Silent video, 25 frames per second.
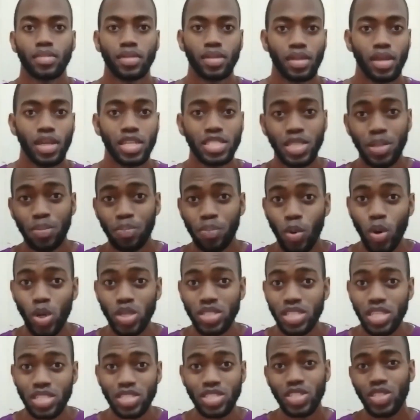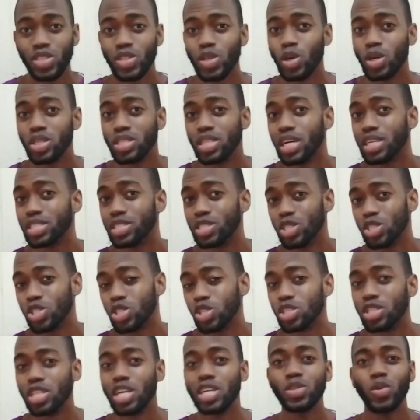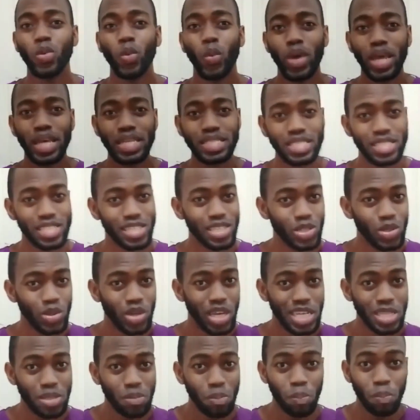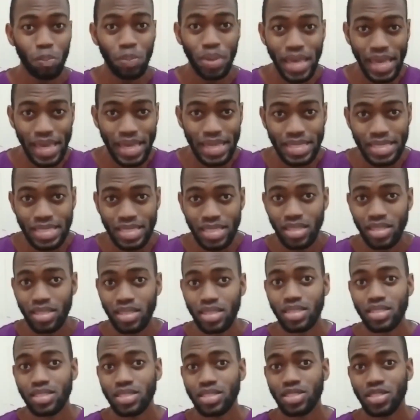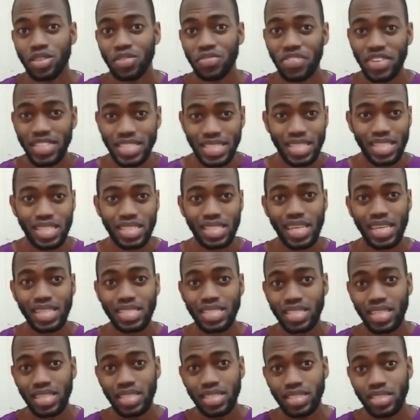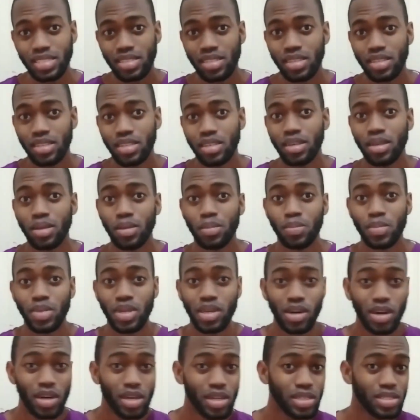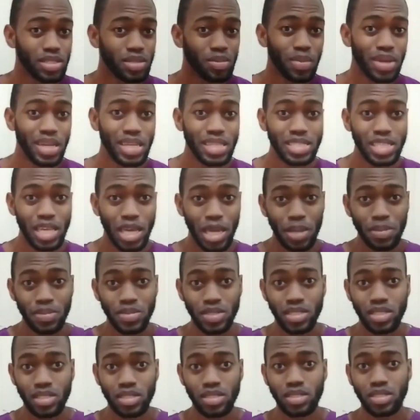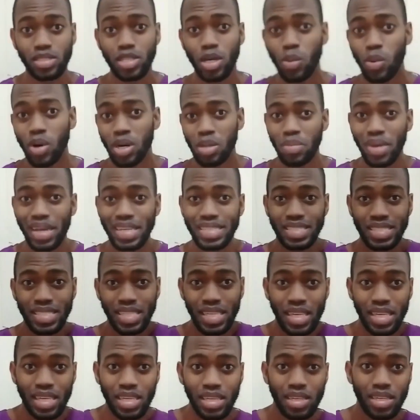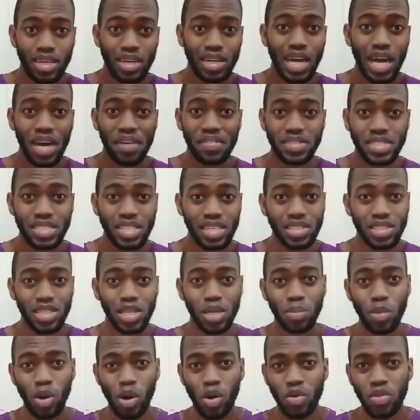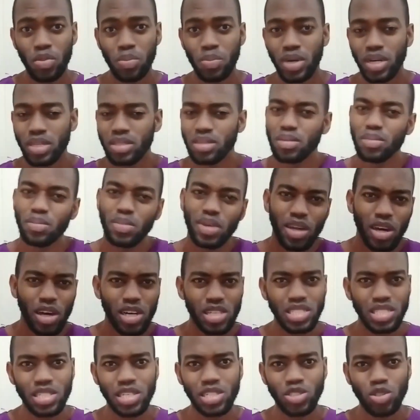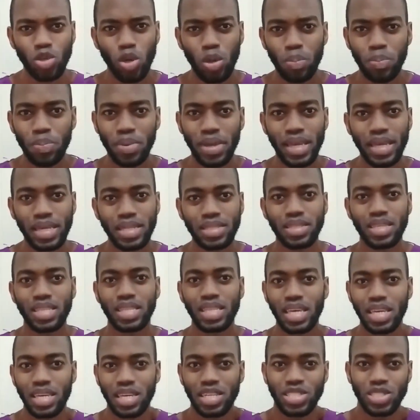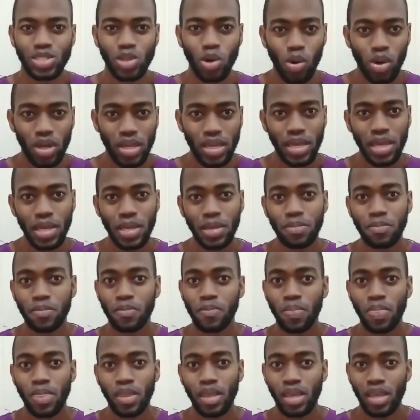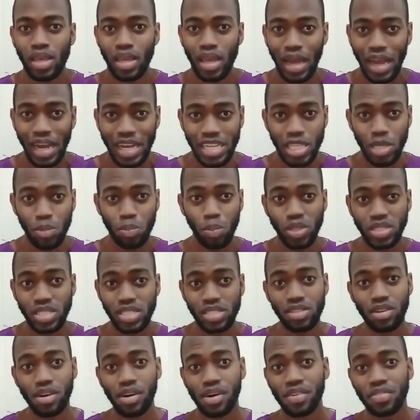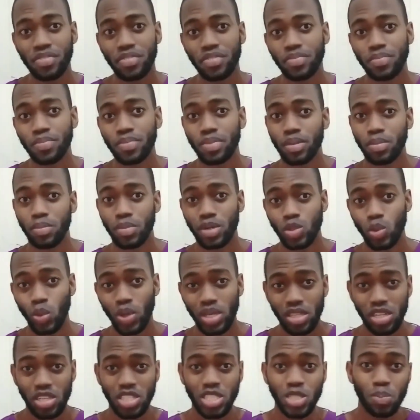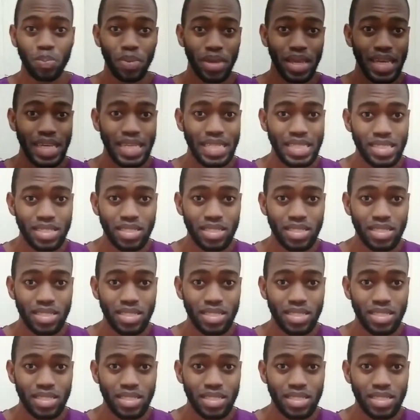It's important to know that you should not wait till you get pain to visit the dentist, because many times someone might see a cavity in their mouth, but because there's no pain, they think it's okay and they put it off. But when there's pain,